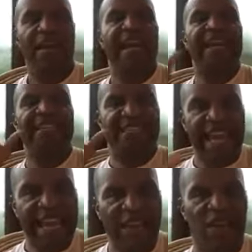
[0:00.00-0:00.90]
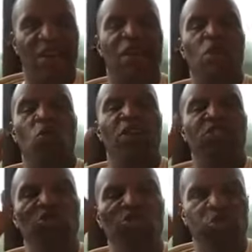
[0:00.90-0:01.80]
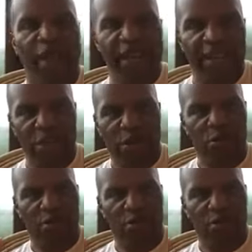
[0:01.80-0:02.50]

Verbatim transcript: A taker wants to drain you.